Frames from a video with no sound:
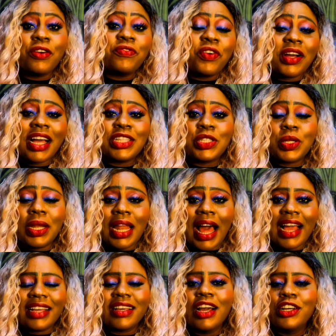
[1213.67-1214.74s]
don't forget to
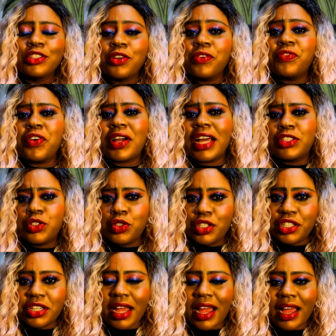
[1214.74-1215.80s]
like, don't forget to
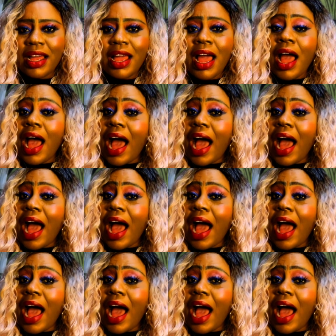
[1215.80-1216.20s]
share,